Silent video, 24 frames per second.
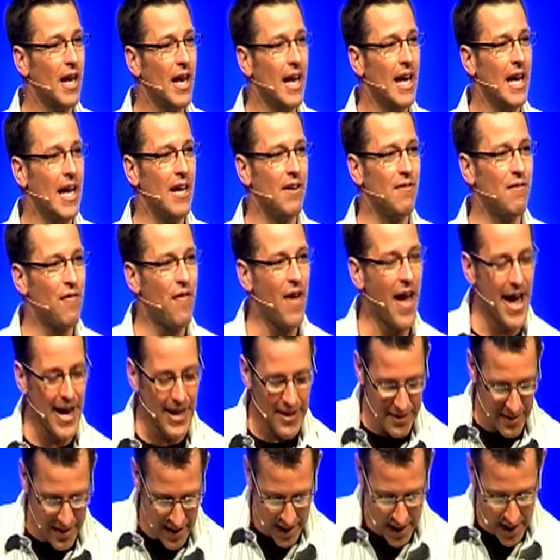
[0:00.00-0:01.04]
In
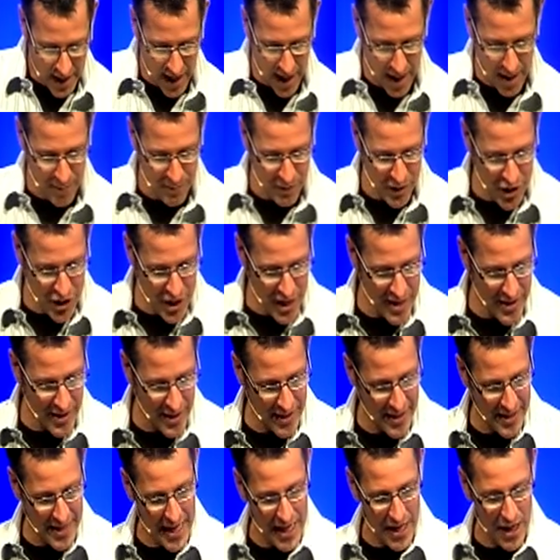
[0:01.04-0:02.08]
fact,
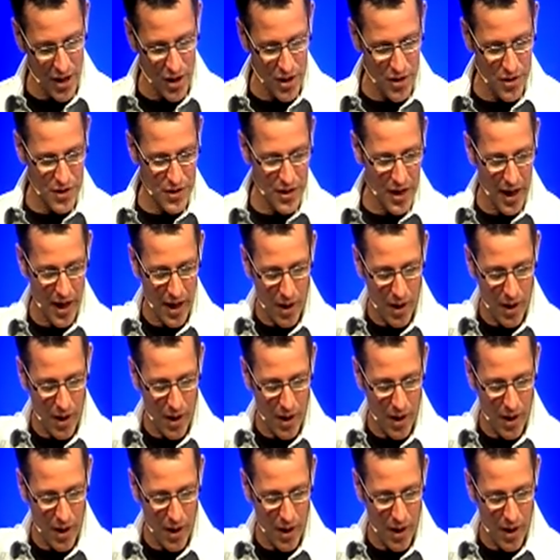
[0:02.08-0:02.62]
Jesus hears